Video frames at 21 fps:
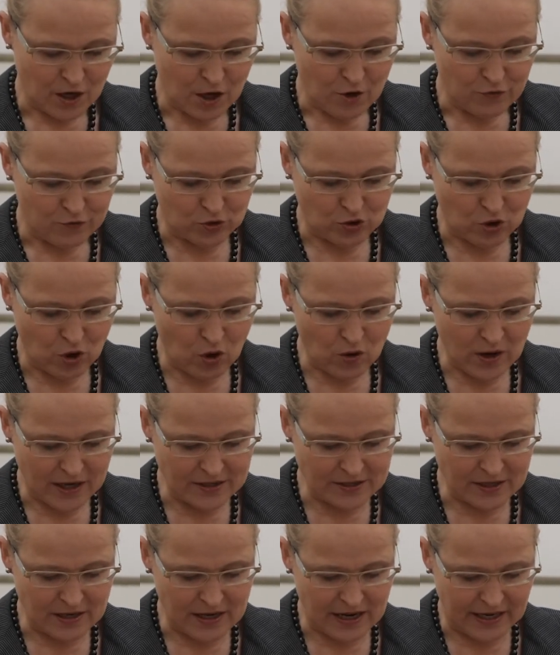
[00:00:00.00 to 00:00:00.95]
Foucault
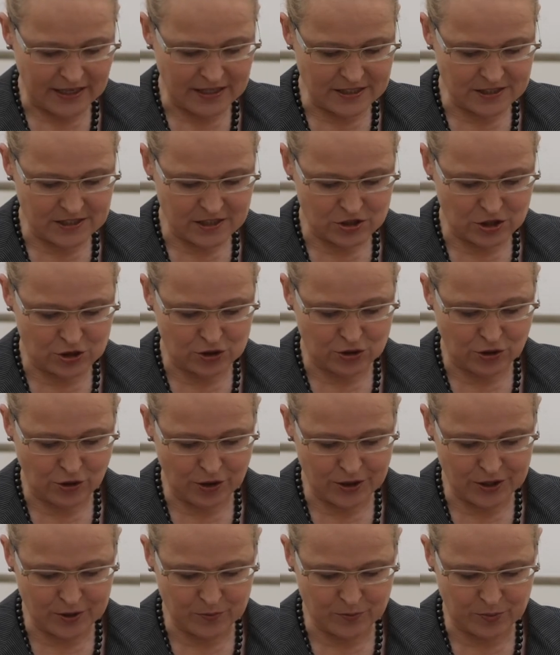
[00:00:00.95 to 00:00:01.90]
underlines the
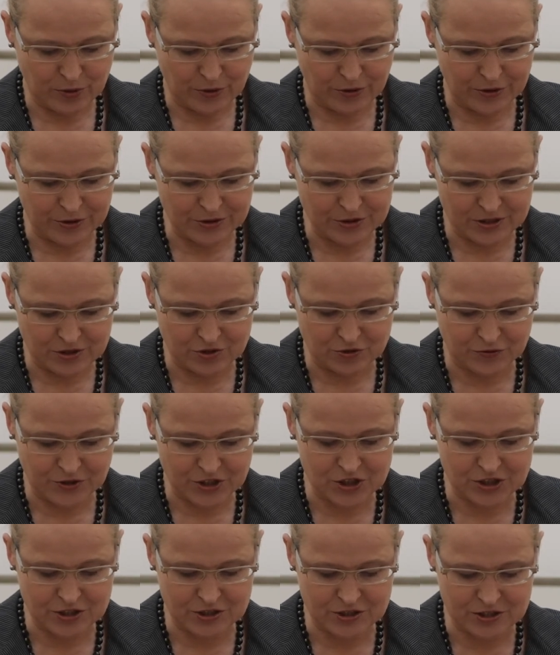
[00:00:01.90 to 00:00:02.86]
turning point in
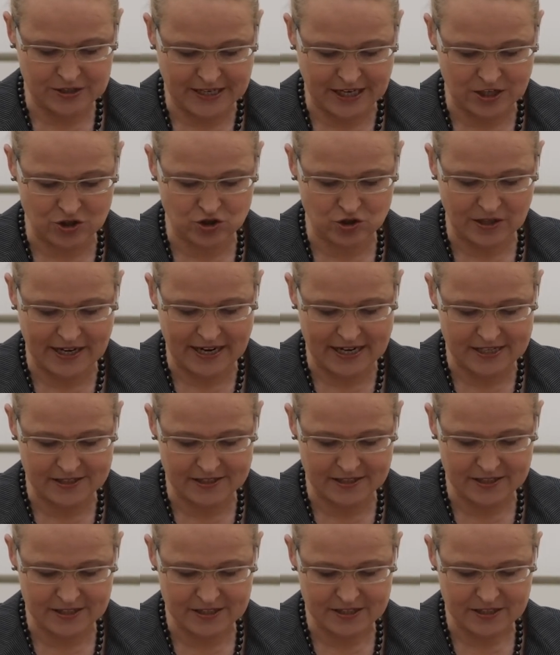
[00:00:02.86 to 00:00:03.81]
Christian sexual
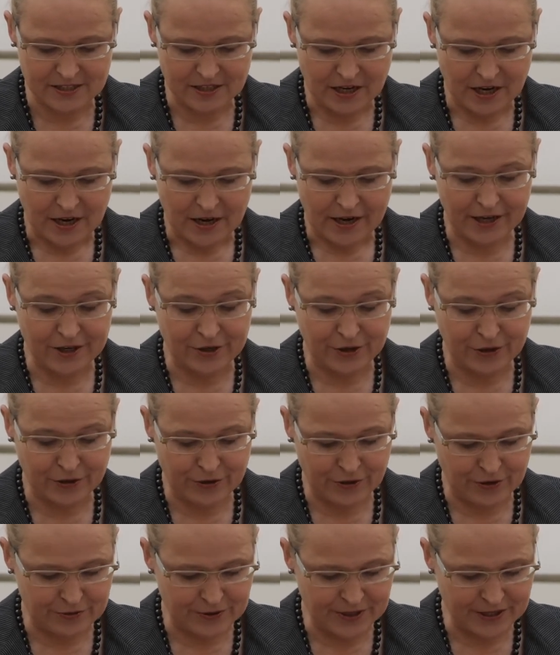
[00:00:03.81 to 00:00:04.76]
ethics
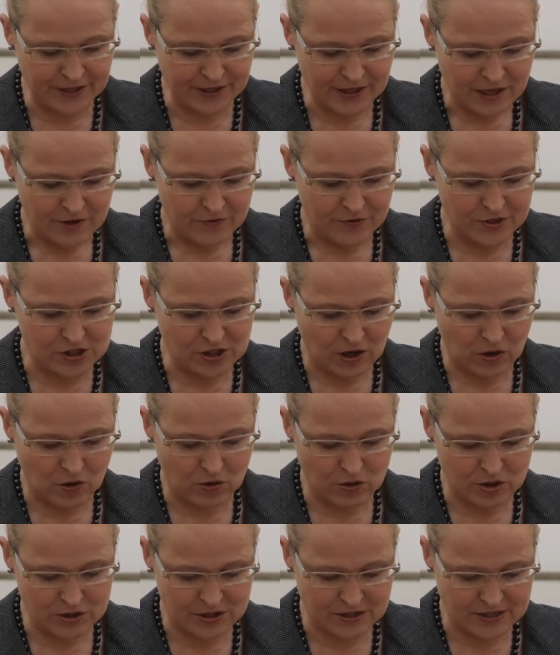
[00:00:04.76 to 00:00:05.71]
occurring with the
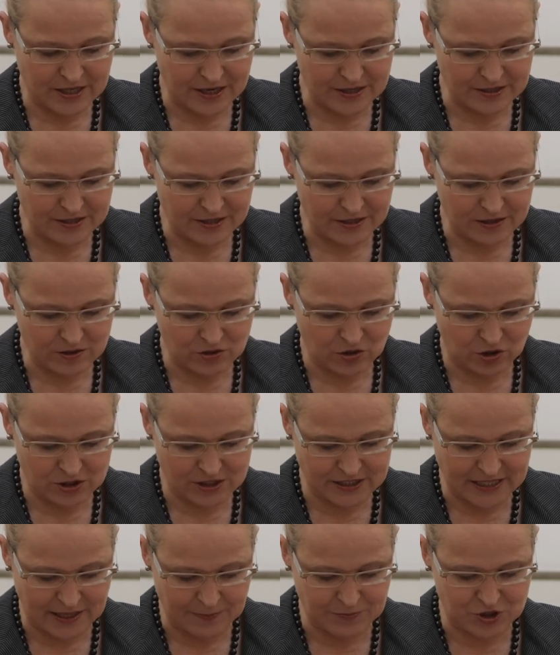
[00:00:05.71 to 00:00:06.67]
Augustinian
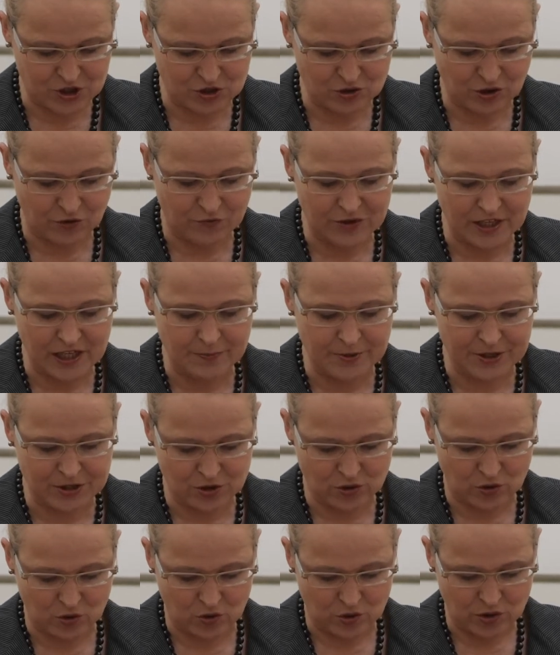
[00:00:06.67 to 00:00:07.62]
conception of
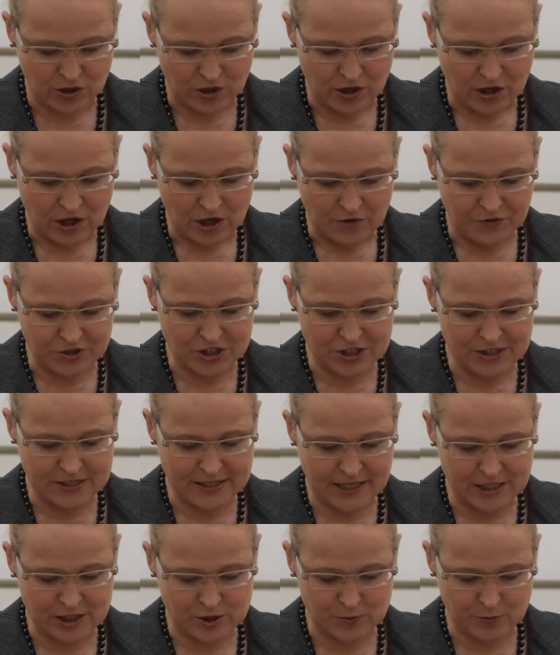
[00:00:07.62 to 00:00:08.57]
libido, which is
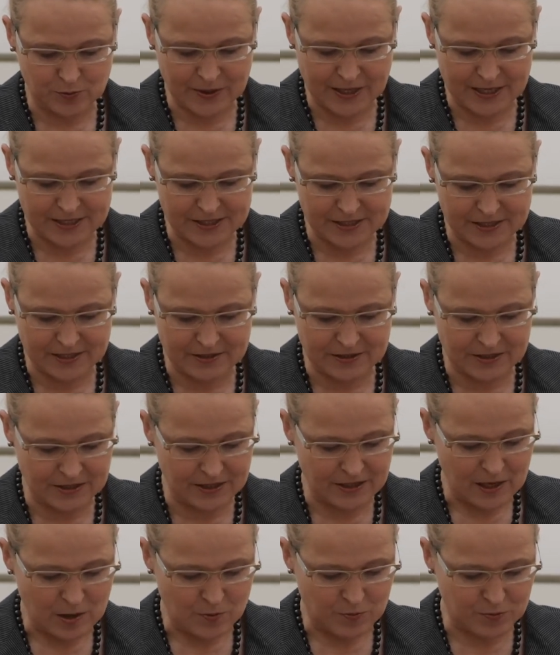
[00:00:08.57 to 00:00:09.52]
expressed in the
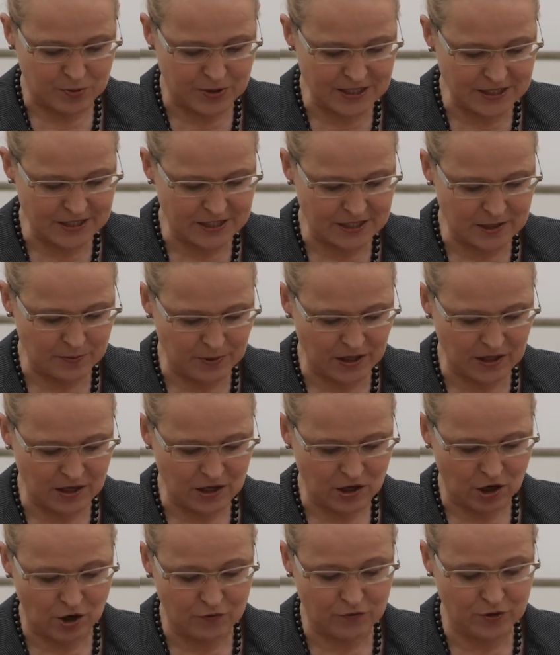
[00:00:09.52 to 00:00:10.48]

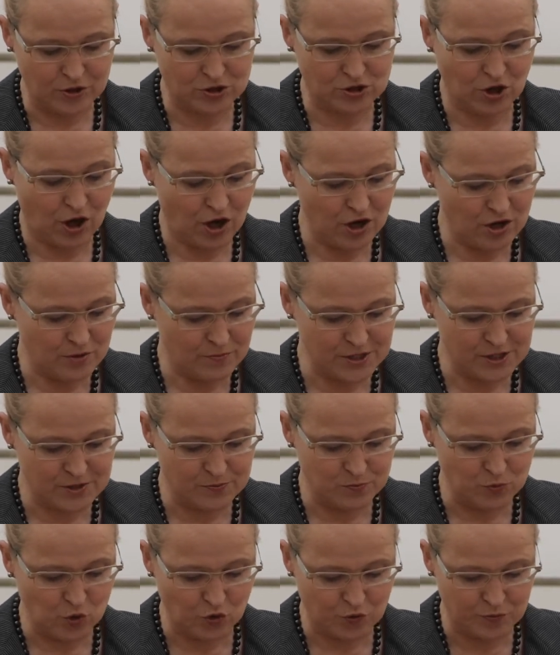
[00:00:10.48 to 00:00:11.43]
principle of autonomous
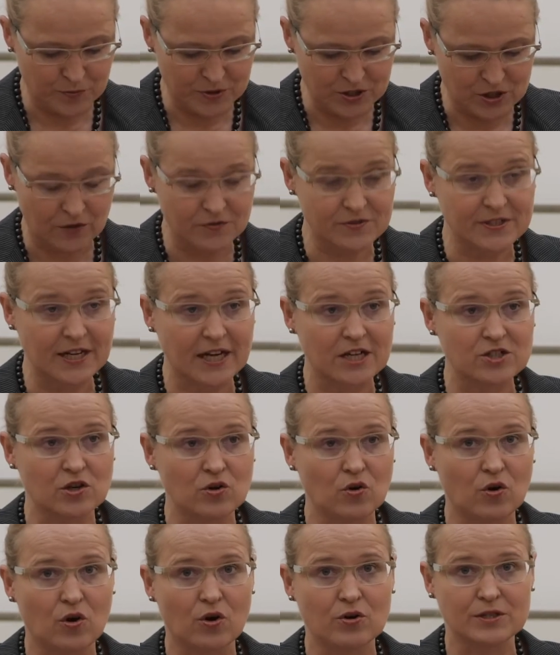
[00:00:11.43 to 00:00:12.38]
movements of
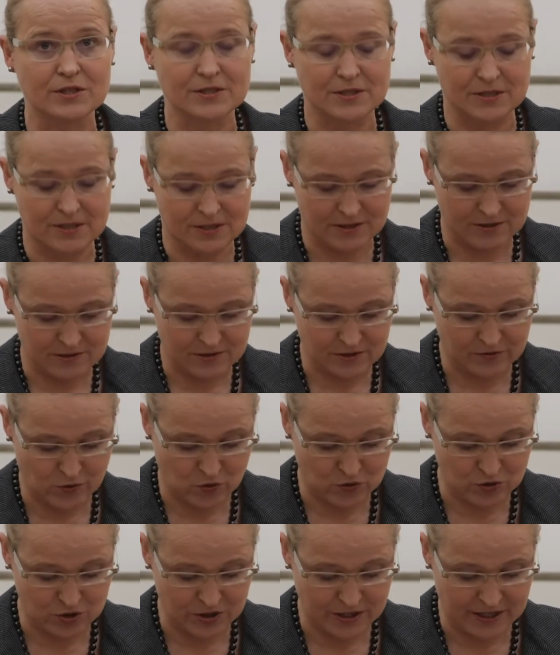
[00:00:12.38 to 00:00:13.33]
sexual organs.
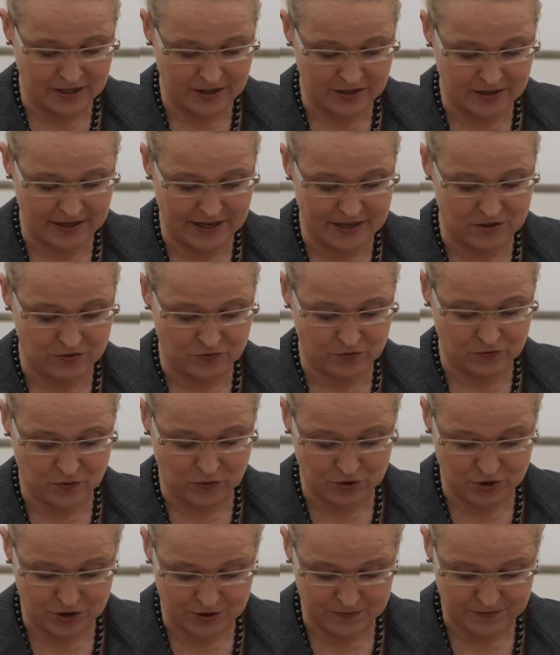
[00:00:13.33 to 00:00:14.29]
Quote, end of
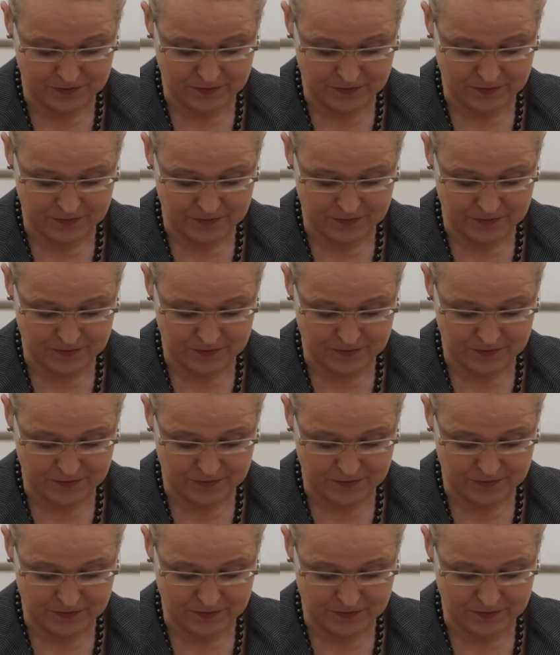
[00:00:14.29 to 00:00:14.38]
quote.